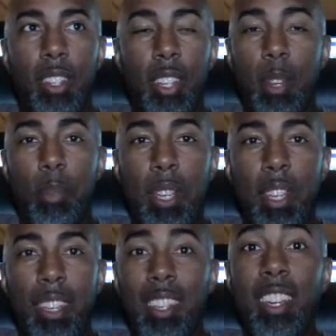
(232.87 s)
can
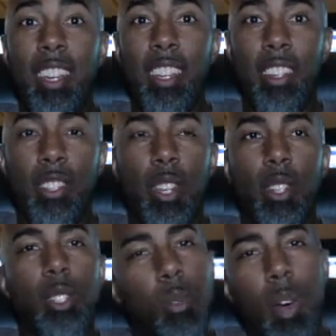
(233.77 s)
be years.
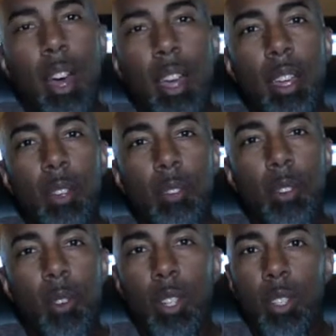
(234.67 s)
So why
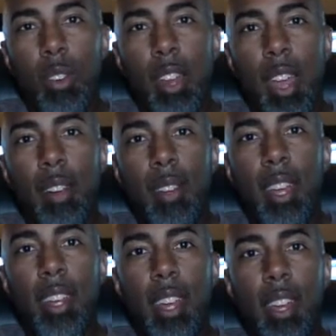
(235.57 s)
focus on that
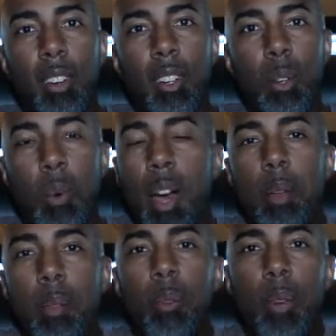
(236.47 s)
right now?
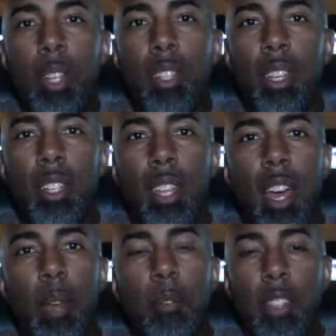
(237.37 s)
Why waste any
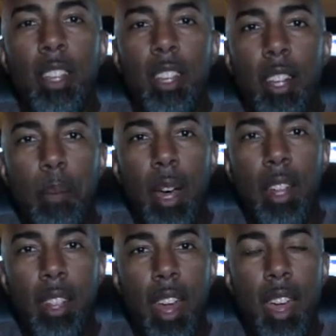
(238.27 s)
time thinking
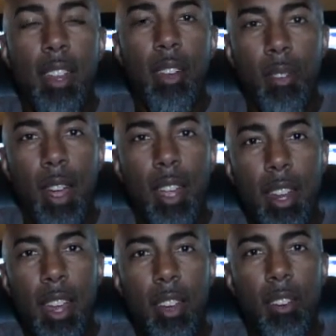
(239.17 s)
about that right
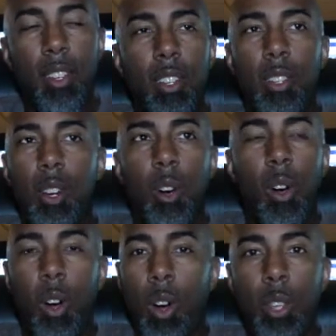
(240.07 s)
now? No,
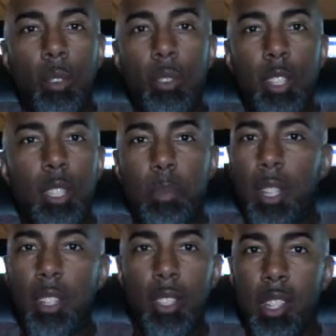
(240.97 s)
all you need to be
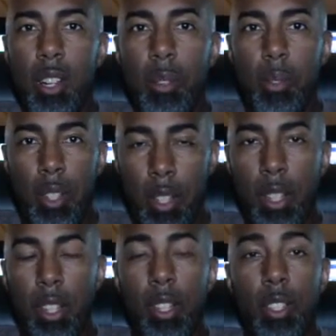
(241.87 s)
concerned with
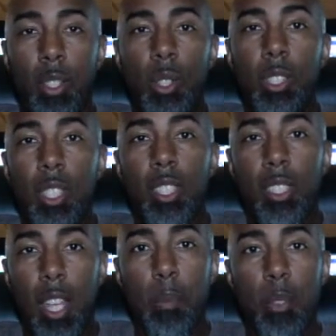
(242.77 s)
is using the
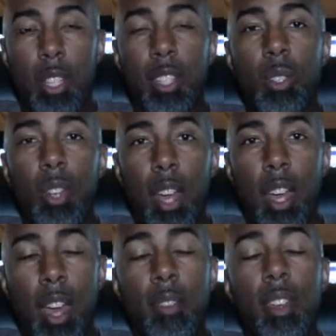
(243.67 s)
samples that you
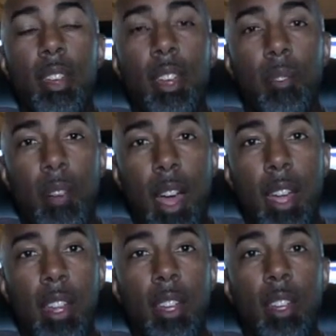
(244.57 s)
have and
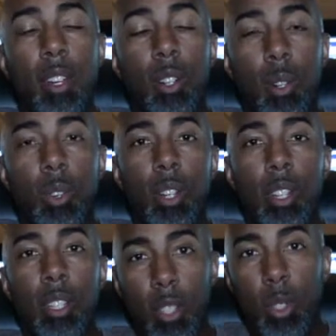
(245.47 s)
writing
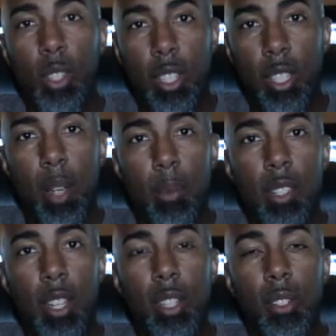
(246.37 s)
according to the samples
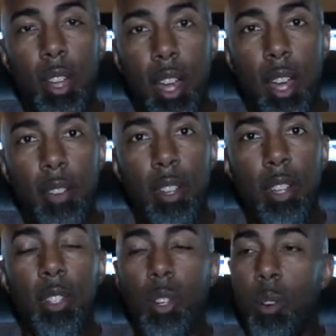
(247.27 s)
that you have.
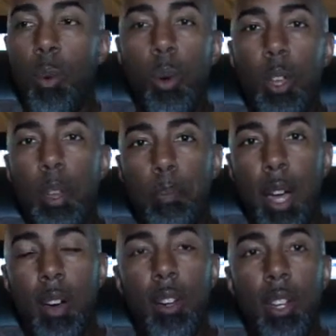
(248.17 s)
Don't worry
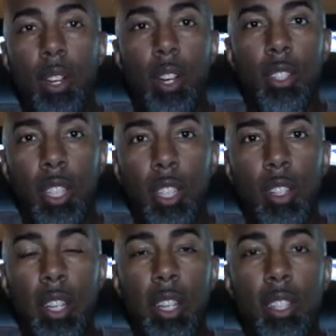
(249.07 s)
about
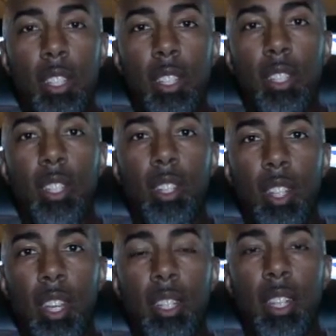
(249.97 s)
articulations and
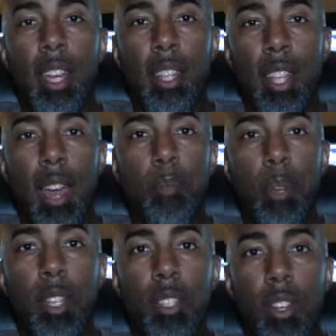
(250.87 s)
things like that
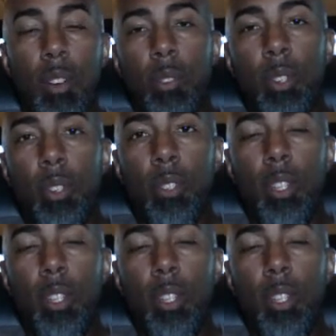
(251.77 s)
based off of